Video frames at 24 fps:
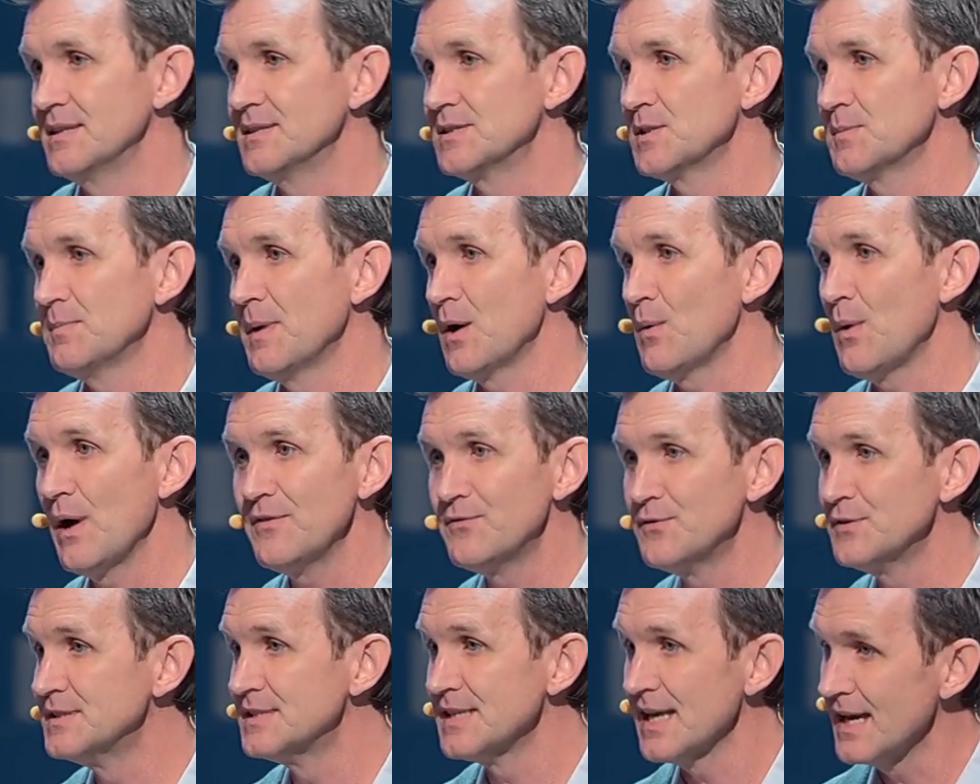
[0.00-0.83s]
So my
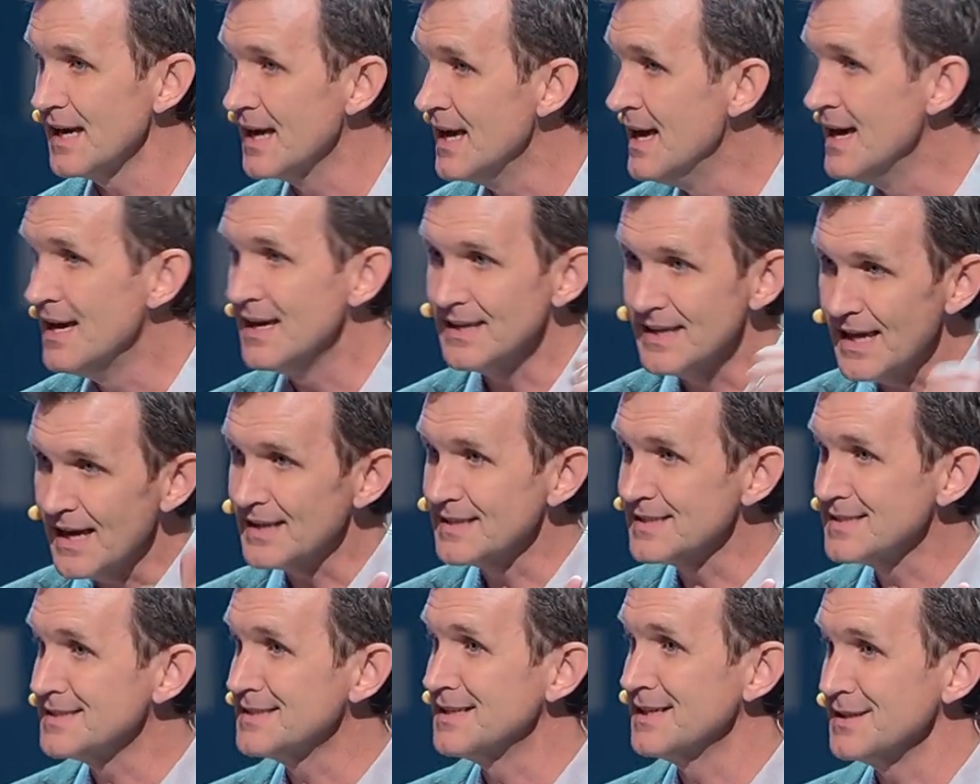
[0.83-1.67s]
wife would say,
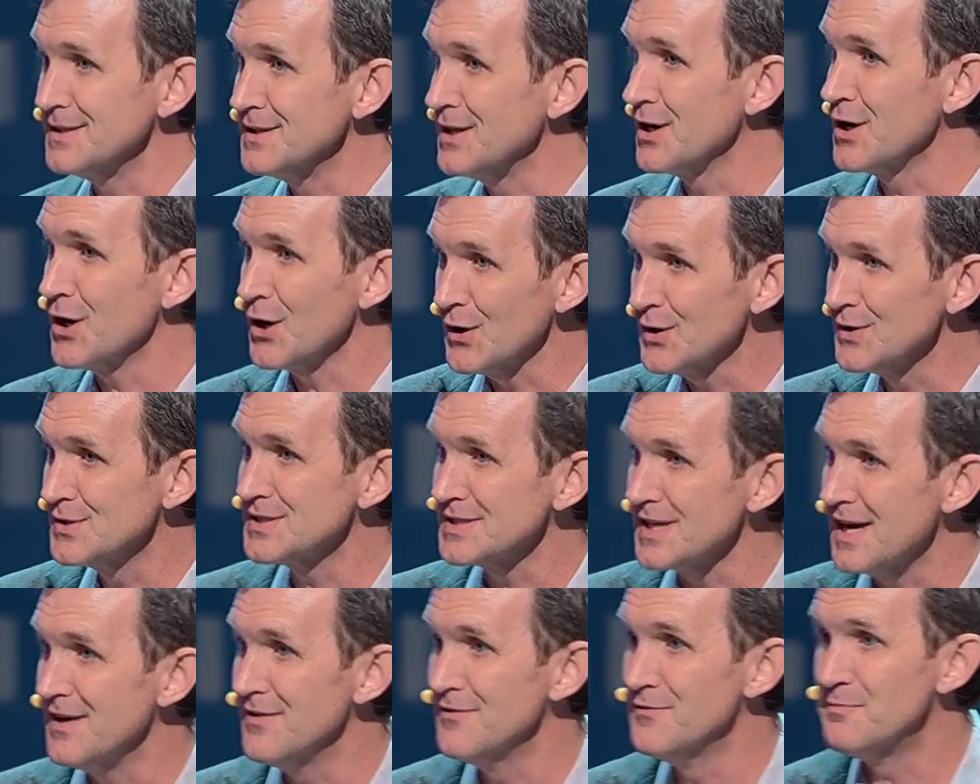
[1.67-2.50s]
yes, the curse
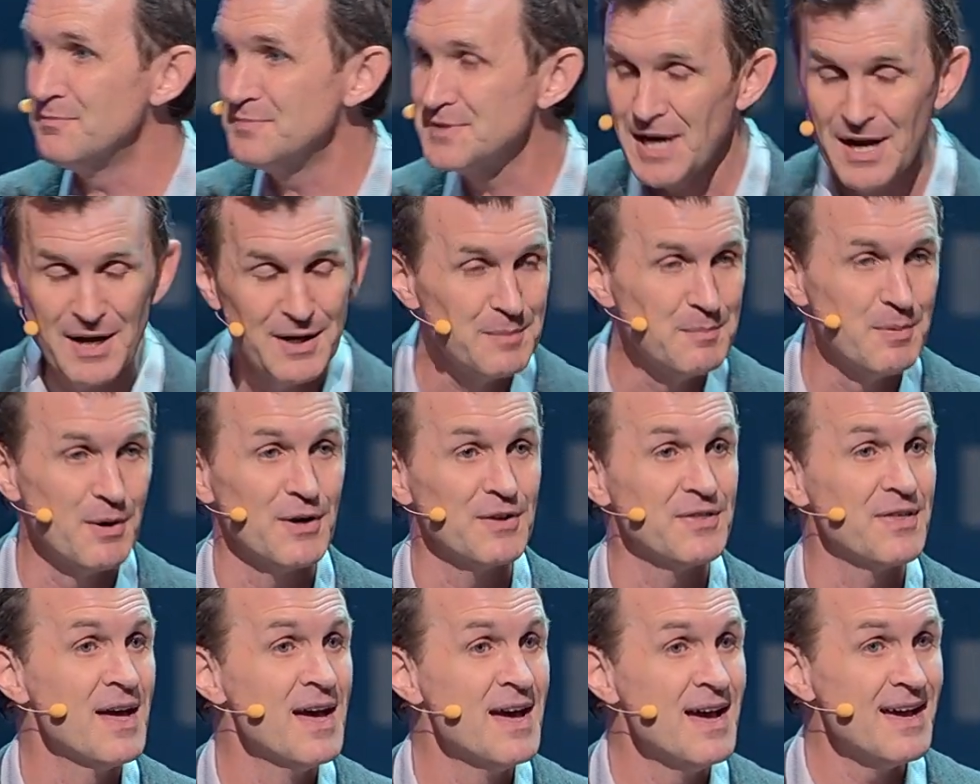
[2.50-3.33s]
of
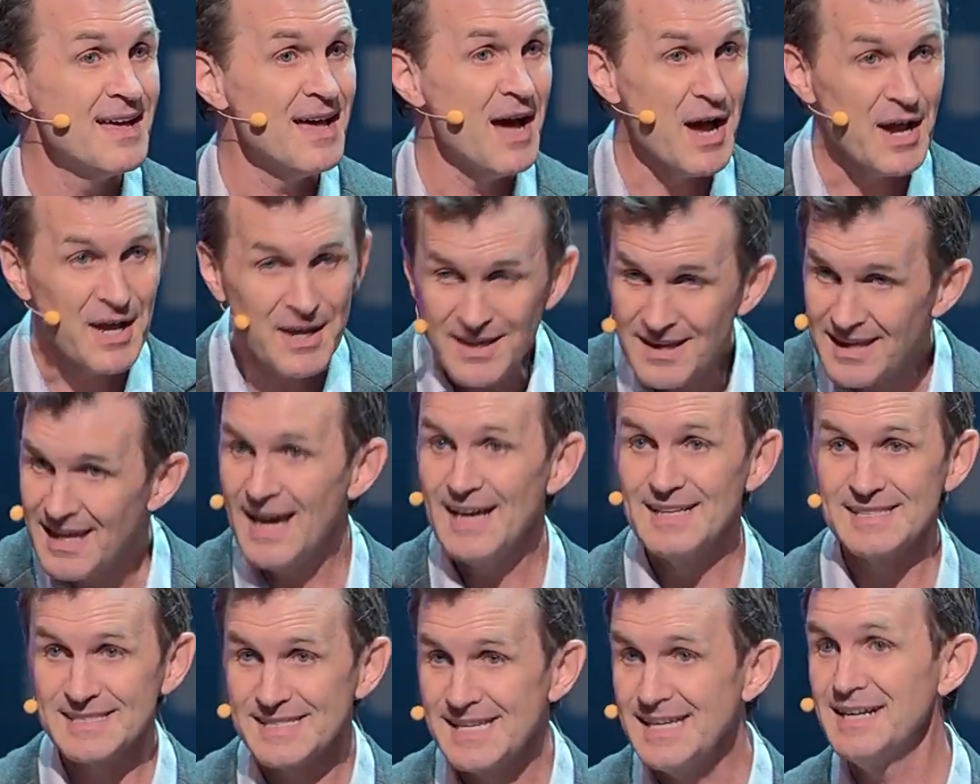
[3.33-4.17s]
childbirth,
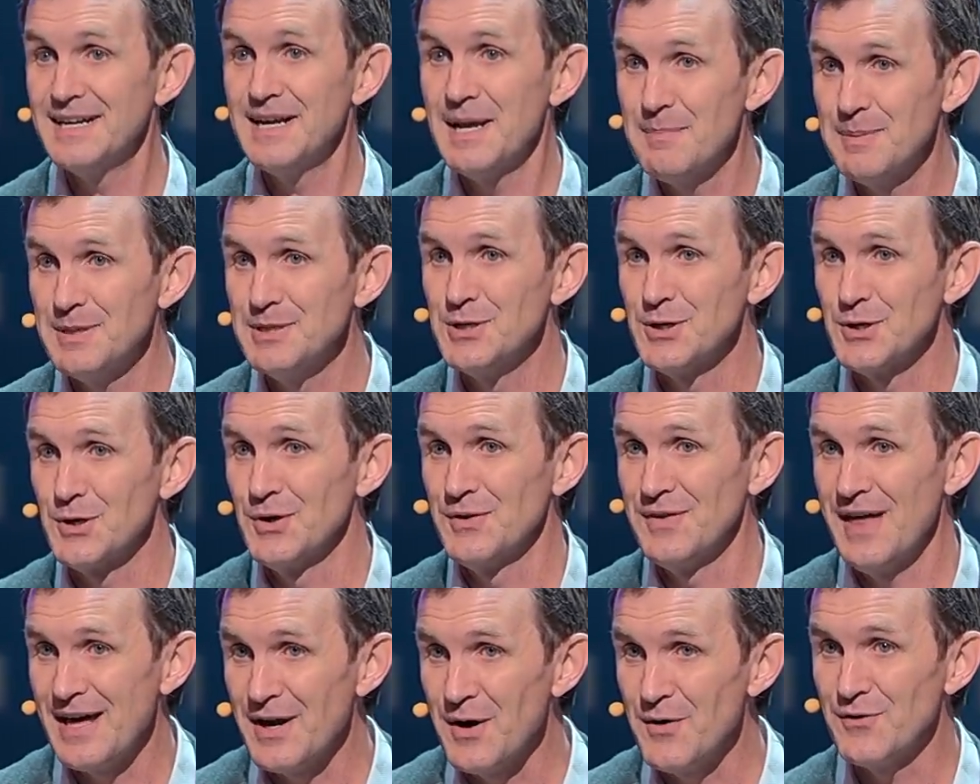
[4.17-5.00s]
yes, get an epidural.
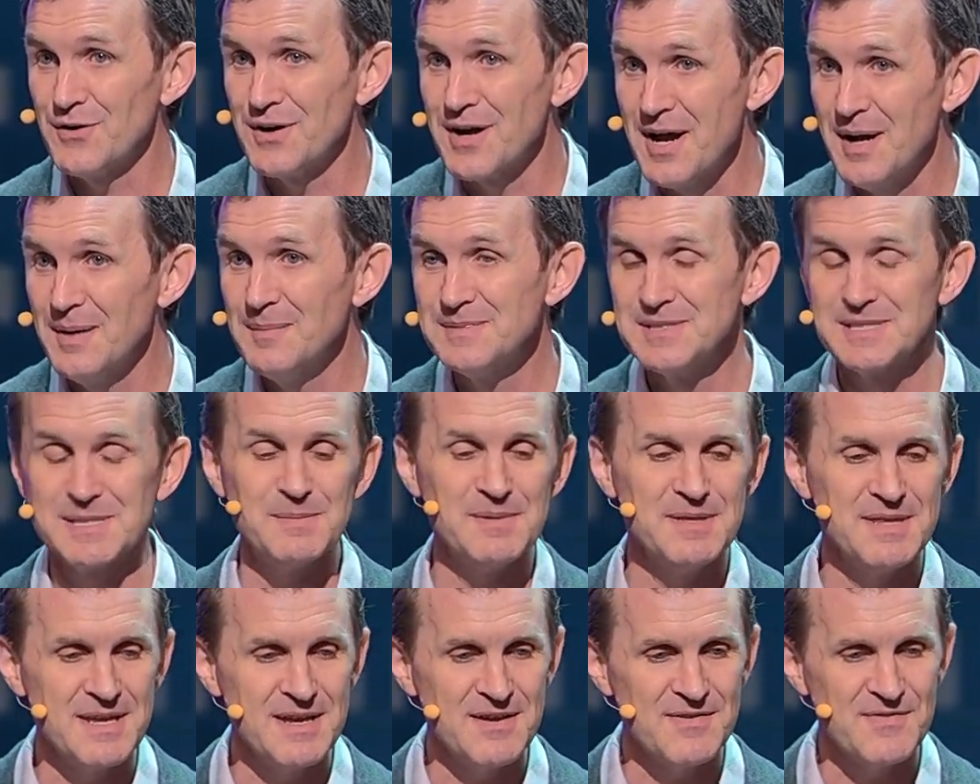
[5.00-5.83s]
That overcomes some
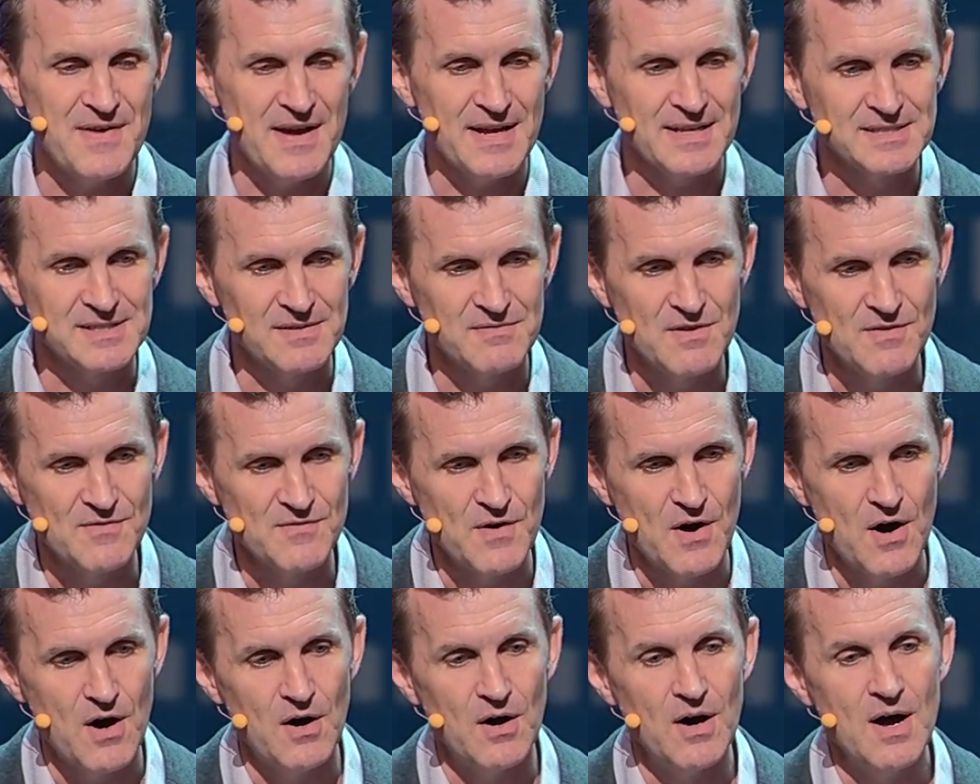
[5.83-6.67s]
of the effects of the
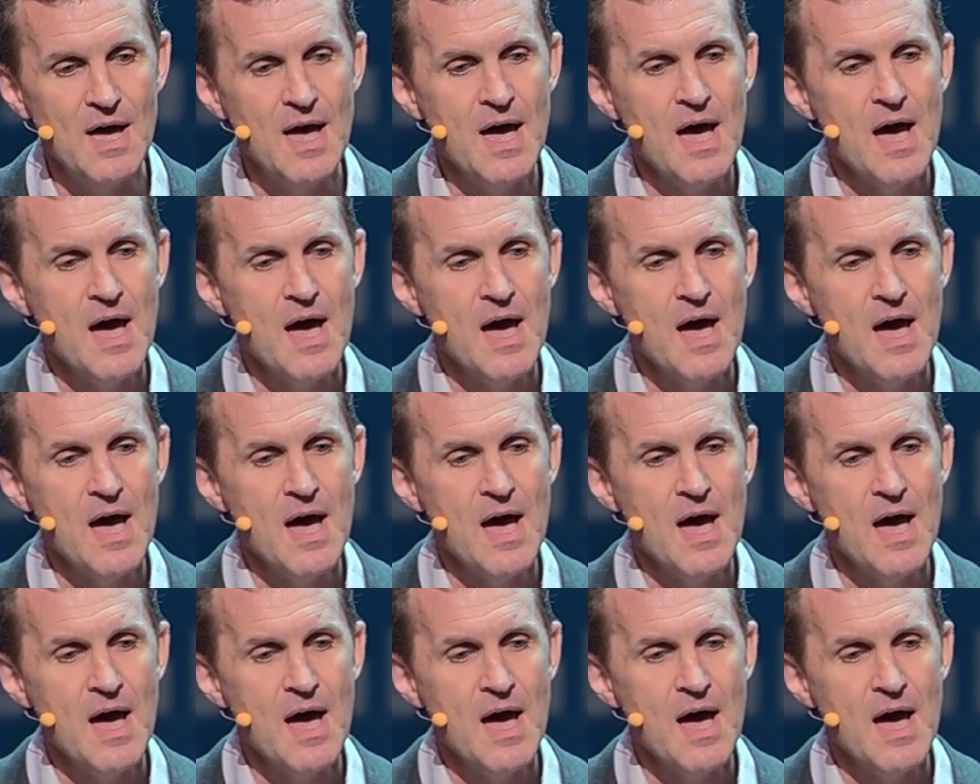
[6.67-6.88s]
fall.